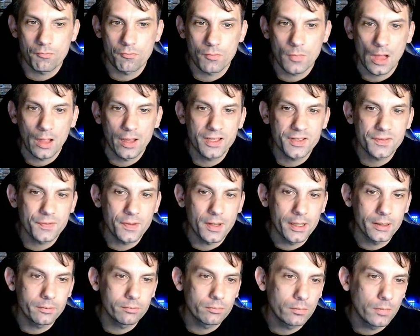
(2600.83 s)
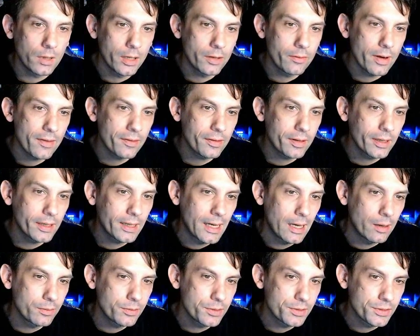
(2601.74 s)
That's fine. I'd rather get
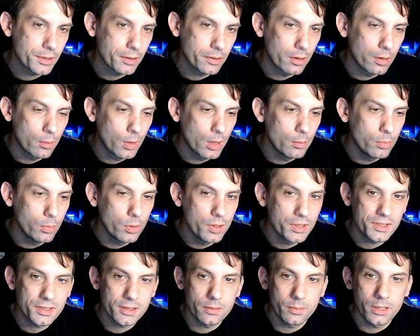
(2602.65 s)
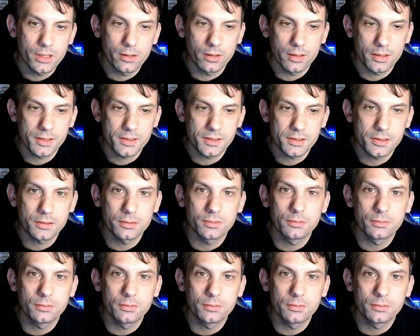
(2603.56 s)
counters on all my boys, to be honest.